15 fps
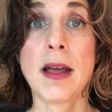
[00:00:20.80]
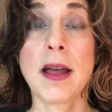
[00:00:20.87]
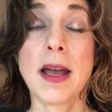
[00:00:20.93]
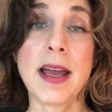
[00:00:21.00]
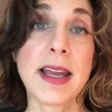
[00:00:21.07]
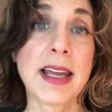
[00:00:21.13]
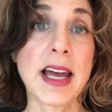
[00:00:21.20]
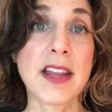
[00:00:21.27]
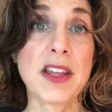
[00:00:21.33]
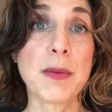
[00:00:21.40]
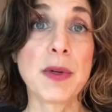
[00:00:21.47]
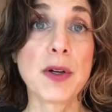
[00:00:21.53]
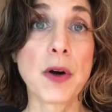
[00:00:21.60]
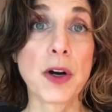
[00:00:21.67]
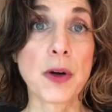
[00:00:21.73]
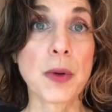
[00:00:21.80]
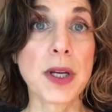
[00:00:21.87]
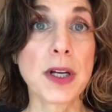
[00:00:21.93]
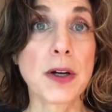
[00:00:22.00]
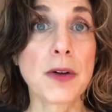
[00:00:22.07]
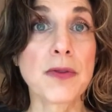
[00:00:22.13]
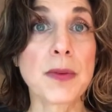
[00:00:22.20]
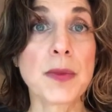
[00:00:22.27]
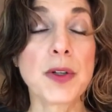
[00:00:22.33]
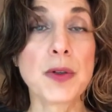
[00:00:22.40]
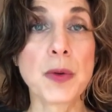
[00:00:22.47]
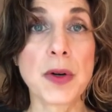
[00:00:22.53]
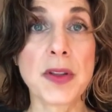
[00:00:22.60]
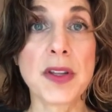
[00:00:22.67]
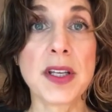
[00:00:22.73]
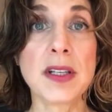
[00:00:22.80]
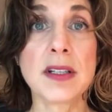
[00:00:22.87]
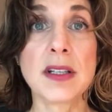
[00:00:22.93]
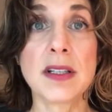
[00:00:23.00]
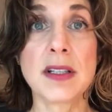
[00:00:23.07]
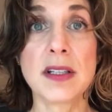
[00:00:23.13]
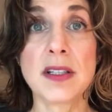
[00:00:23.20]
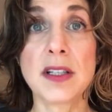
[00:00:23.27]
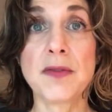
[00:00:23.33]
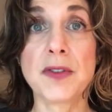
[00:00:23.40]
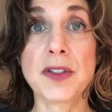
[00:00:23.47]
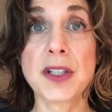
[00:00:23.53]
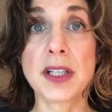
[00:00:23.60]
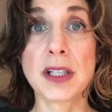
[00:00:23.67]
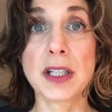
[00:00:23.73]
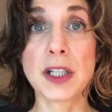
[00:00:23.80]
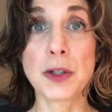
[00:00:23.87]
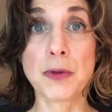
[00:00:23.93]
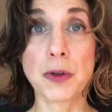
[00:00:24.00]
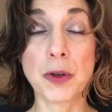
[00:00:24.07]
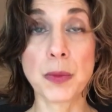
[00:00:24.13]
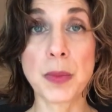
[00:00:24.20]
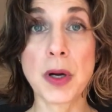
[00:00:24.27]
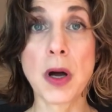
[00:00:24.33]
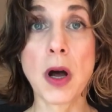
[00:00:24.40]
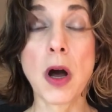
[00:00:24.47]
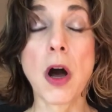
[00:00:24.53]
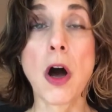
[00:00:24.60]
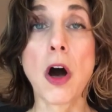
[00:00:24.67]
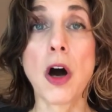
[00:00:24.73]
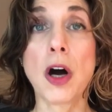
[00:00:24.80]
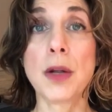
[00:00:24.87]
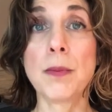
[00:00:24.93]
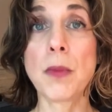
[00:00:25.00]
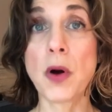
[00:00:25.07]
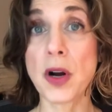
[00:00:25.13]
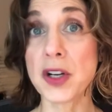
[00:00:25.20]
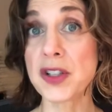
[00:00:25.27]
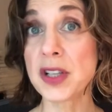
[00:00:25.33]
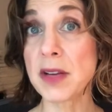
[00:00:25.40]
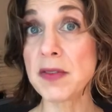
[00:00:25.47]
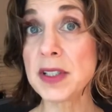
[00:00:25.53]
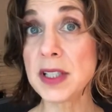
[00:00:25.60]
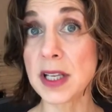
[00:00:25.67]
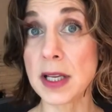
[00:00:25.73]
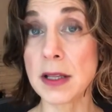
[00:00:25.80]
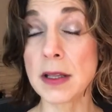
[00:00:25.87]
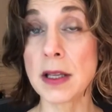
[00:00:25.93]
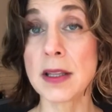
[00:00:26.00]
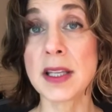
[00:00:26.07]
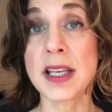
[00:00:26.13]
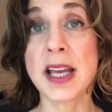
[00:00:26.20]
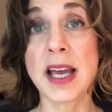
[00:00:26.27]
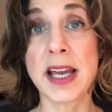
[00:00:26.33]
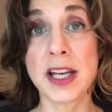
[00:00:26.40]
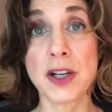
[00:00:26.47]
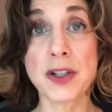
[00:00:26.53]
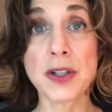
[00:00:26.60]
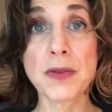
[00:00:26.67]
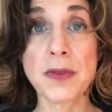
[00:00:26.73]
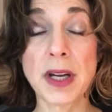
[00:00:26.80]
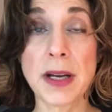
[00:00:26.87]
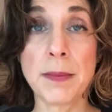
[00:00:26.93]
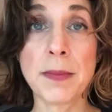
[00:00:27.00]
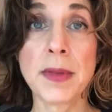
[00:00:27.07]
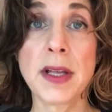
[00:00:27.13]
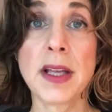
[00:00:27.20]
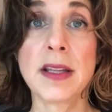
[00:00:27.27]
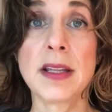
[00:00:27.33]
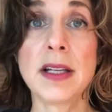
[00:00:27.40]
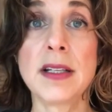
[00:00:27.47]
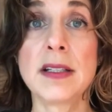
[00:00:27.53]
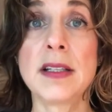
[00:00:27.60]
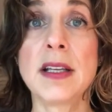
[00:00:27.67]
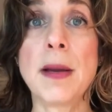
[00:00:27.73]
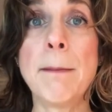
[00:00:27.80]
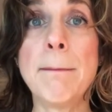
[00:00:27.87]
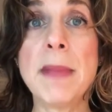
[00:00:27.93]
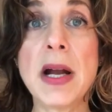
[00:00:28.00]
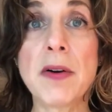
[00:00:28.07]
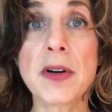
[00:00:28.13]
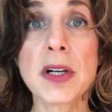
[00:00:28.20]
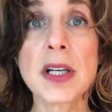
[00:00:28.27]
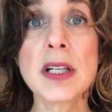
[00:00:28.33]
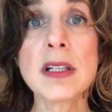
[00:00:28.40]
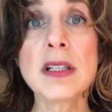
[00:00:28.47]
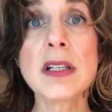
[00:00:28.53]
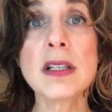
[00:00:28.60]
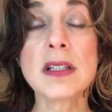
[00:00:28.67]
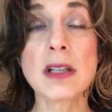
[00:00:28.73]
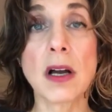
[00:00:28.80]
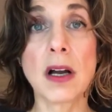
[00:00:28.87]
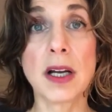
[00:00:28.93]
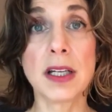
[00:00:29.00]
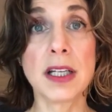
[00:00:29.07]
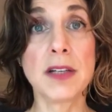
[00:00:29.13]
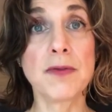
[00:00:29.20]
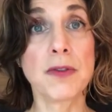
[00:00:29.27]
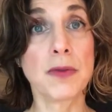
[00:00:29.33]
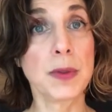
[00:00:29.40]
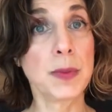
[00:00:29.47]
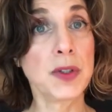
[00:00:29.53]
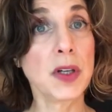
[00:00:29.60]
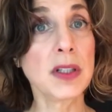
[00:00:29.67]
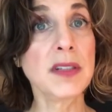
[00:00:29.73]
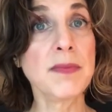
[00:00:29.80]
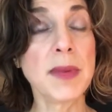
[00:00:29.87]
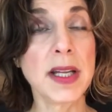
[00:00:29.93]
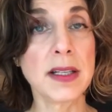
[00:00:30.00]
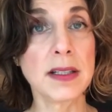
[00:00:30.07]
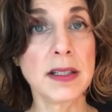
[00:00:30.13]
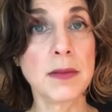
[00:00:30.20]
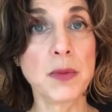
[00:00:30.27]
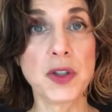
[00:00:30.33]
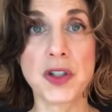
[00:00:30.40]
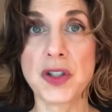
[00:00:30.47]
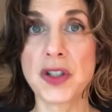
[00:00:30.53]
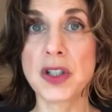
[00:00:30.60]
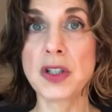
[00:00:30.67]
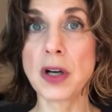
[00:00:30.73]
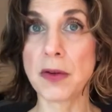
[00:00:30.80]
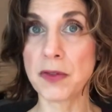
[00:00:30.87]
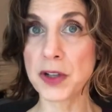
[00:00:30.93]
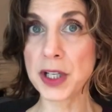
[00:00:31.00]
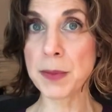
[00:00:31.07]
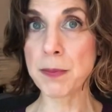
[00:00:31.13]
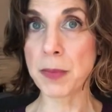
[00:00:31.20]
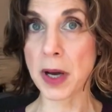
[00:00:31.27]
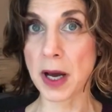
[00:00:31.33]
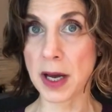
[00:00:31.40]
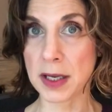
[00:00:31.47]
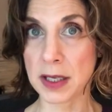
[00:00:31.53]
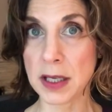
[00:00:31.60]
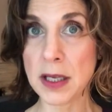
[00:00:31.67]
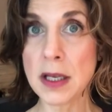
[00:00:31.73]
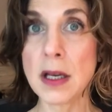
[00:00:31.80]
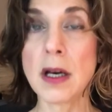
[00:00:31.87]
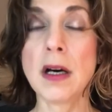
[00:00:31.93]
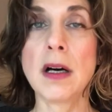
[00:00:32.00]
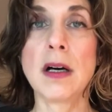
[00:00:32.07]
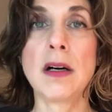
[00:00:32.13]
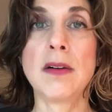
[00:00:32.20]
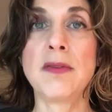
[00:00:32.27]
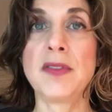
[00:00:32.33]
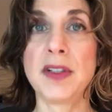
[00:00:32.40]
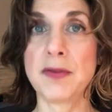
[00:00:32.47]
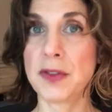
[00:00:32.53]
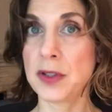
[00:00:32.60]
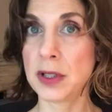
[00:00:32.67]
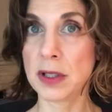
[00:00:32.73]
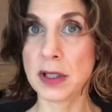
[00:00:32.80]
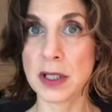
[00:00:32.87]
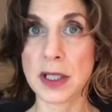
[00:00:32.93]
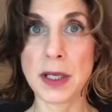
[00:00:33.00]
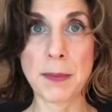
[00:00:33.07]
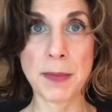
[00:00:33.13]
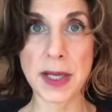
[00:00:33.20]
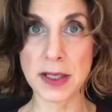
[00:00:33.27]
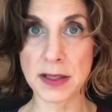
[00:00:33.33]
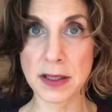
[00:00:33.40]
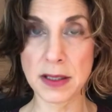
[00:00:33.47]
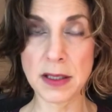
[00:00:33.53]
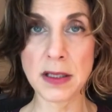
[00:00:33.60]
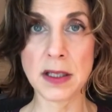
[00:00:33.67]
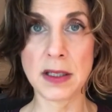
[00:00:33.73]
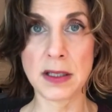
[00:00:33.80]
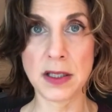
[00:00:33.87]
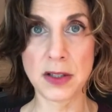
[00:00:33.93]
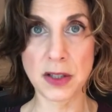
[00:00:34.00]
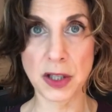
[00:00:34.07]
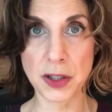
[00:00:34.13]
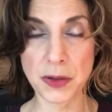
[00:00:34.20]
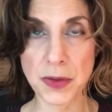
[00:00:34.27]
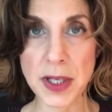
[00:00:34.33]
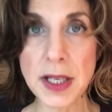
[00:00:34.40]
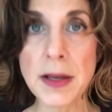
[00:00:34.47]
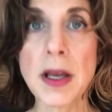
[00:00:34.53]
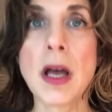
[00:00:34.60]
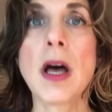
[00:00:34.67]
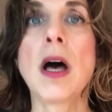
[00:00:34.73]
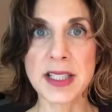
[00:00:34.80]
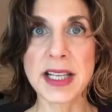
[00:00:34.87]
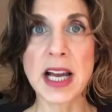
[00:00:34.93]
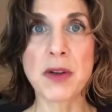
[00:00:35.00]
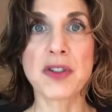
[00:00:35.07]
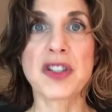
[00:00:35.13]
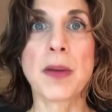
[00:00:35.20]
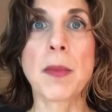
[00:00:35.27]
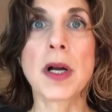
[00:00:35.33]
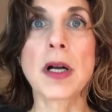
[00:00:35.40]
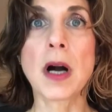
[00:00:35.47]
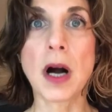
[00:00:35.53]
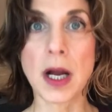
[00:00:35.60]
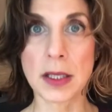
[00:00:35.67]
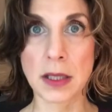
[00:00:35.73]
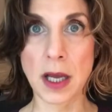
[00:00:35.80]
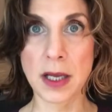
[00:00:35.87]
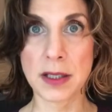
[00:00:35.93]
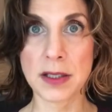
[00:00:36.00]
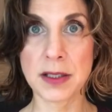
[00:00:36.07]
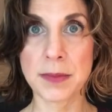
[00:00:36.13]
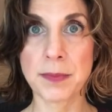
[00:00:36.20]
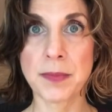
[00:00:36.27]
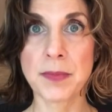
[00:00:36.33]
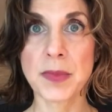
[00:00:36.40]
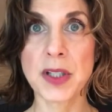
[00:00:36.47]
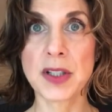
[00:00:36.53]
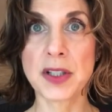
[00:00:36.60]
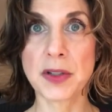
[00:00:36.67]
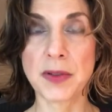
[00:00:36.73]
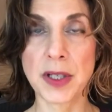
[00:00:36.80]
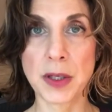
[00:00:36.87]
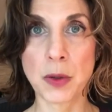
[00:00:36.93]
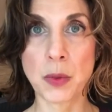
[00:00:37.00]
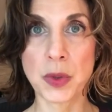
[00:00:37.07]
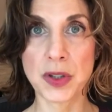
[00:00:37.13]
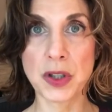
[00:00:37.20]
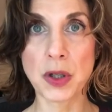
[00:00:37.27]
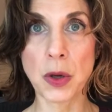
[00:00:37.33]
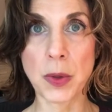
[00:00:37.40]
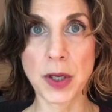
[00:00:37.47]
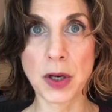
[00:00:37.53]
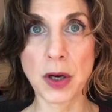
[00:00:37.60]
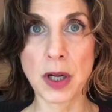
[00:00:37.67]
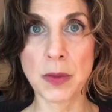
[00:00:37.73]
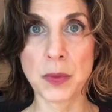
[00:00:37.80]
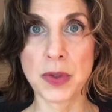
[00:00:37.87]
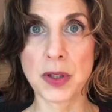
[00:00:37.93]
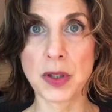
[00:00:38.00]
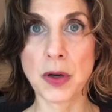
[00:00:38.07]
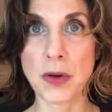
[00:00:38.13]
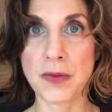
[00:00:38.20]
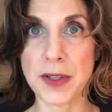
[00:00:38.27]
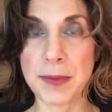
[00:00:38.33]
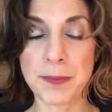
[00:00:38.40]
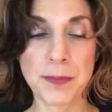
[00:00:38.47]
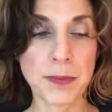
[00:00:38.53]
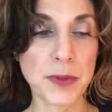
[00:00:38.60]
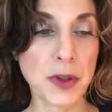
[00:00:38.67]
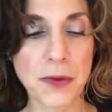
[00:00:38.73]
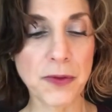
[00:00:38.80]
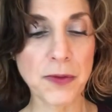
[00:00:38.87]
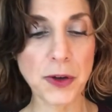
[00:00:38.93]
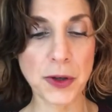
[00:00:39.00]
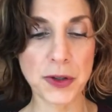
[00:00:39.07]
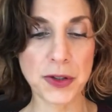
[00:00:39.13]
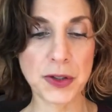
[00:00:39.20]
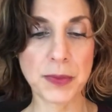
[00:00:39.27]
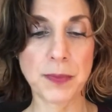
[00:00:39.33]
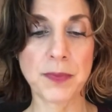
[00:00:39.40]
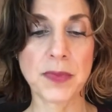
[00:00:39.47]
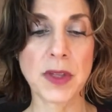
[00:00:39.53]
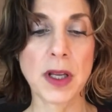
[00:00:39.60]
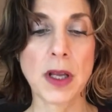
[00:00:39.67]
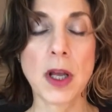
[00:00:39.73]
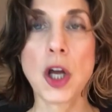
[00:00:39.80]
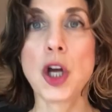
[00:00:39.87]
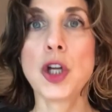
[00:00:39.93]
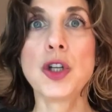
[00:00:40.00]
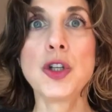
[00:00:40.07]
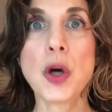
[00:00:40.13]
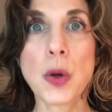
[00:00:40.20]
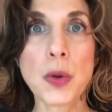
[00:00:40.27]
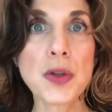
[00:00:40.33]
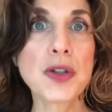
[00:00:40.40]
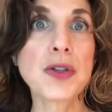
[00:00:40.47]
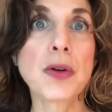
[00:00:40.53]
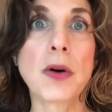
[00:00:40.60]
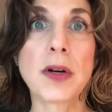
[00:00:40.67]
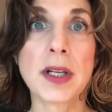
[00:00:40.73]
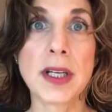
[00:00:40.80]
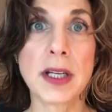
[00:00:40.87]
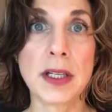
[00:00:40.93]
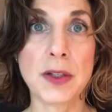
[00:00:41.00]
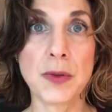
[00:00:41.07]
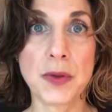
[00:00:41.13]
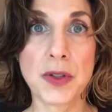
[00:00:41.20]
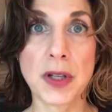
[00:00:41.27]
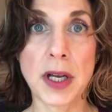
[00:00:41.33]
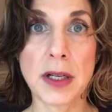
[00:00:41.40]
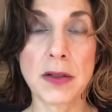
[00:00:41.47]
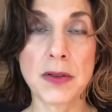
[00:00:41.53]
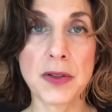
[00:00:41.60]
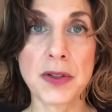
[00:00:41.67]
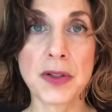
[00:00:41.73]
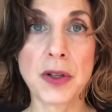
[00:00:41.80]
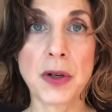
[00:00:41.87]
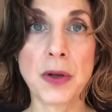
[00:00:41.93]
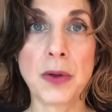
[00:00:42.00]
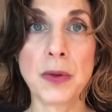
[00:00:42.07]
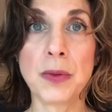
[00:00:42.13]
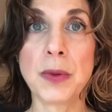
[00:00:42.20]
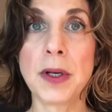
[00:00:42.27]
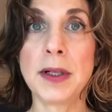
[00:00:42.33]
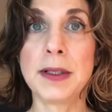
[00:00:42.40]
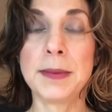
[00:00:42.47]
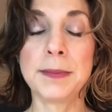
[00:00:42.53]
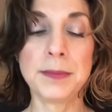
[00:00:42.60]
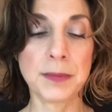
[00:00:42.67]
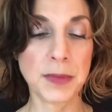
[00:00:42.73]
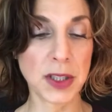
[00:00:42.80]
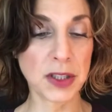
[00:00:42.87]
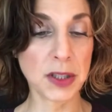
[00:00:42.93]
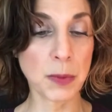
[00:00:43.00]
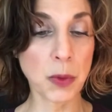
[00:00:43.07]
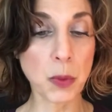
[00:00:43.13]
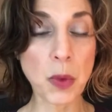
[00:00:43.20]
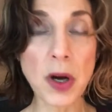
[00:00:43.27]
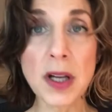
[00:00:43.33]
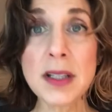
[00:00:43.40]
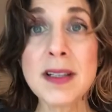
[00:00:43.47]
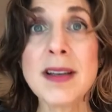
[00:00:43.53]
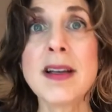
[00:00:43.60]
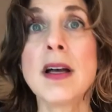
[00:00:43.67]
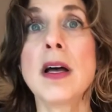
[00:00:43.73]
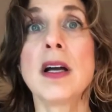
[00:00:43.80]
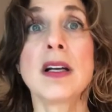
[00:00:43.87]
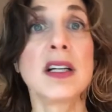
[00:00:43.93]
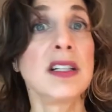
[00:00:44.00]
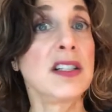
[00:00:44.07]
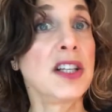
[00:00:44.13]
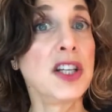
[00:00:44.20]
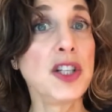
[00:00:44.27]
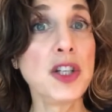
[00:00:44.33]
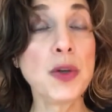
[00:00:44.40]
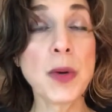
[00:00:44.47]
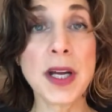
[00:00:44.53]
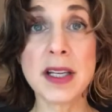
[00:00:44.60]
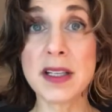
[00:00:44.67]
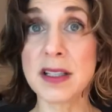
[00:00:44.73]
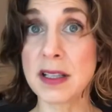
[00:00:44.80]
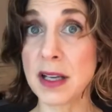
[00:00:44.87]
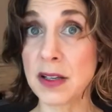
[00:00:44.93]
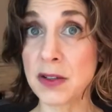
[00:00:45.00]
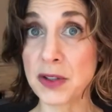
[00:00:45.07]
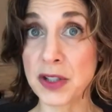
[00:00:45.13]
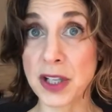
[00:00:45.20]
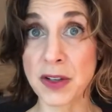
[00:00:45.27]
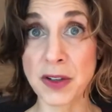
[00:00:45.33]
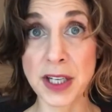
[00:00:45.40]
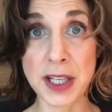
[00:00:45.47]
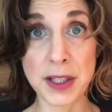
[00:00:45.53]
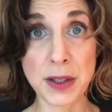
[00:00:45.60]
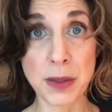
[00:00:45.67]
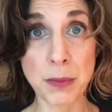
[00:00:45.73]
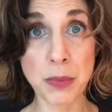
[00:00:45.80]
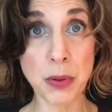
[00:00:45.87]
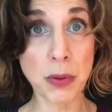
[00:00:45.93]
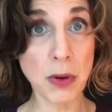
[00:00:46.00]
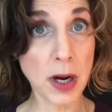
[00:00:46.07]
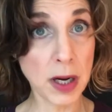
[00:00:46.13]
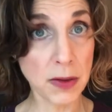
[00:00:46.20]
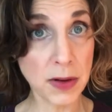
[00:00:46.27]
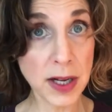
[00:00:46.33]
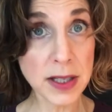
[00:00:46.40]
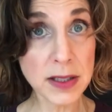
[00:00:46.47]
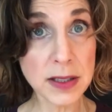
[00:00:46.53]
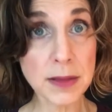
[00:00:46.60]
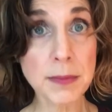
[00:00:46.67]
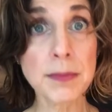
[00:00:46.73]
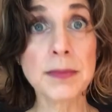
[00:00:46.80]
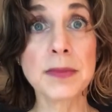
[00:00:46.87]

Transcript: Hey, Kathy Benardo here from the Northeast Assisted Fertility Group. On March 17th, the ASRM, that is the American Society for Reproductive Medicine, which is the governing body of infertility medicine in this country, sent out some guidelines considering what's going on with the COVID. So first, no starting any new cycles. So that's number one, continue any cycles that are in progress.